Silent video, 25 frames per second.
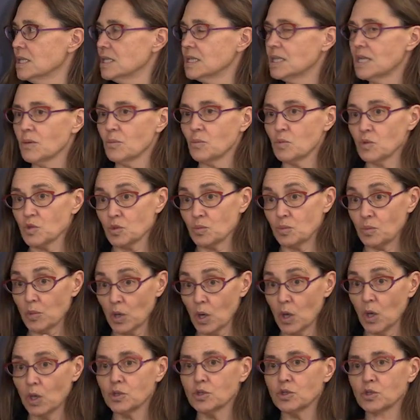that was
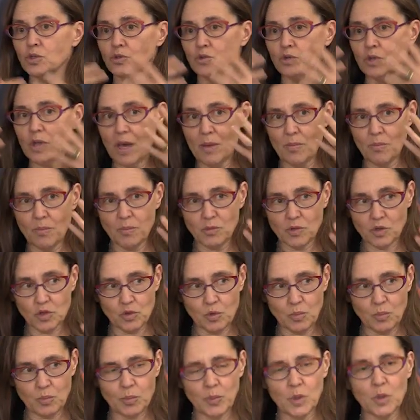brought and
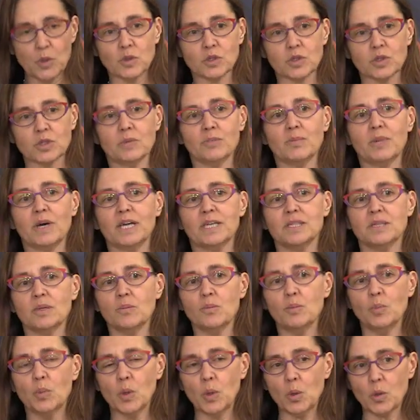supported by the
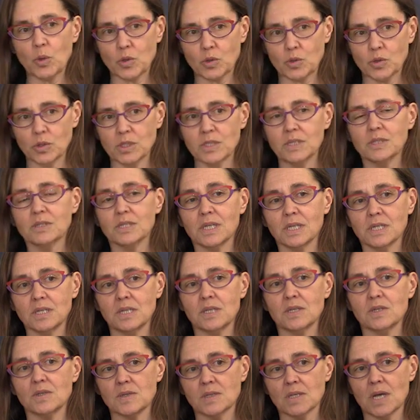board, that
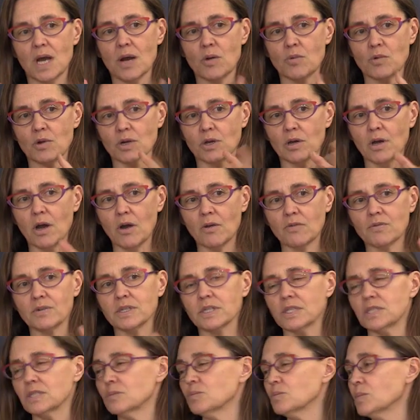is our
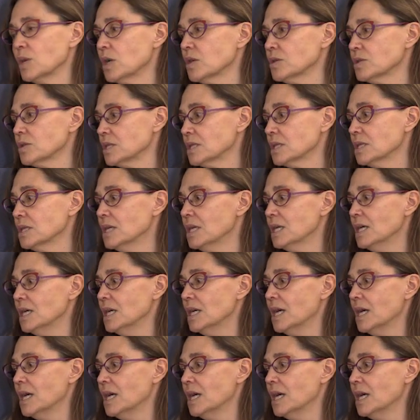governing body,